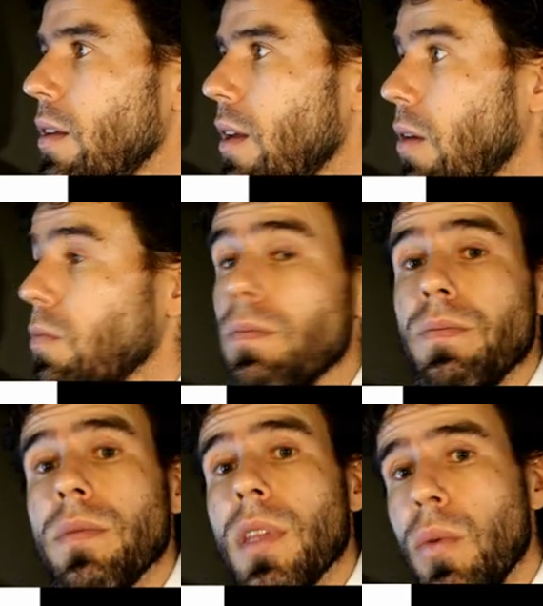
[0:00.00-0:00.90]
Now,
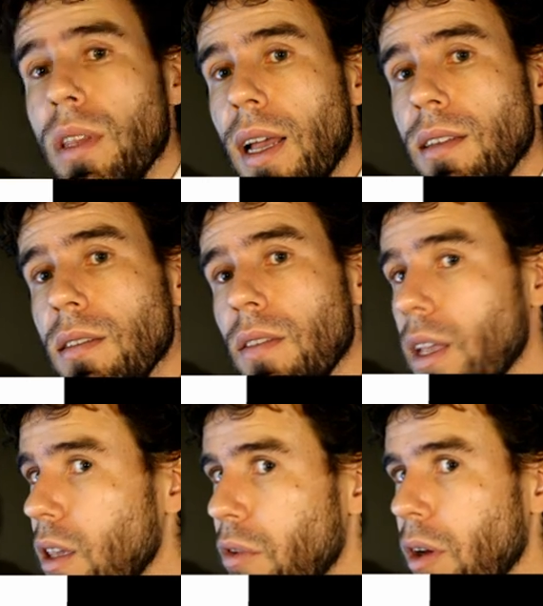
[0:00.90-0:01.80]
with that,
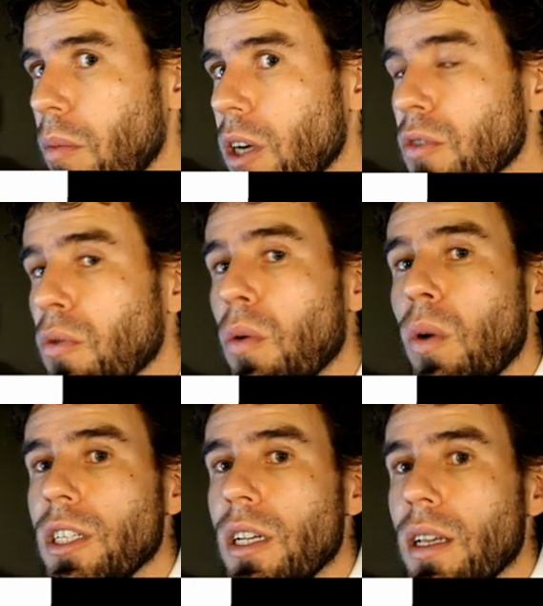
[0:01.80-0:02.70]
thank you very much for
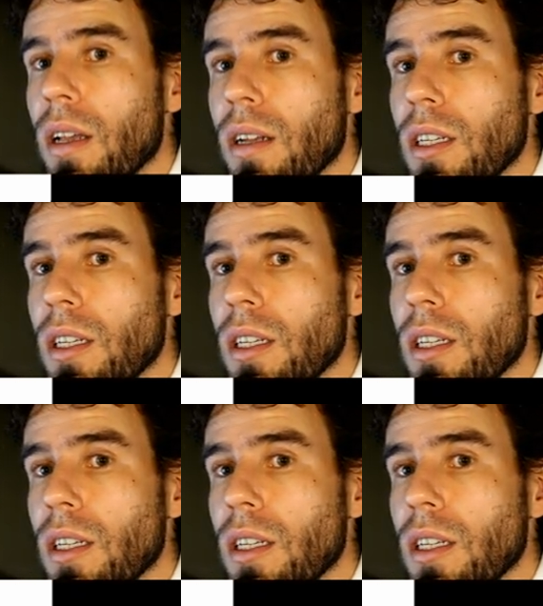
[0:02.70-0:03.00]
watching uh,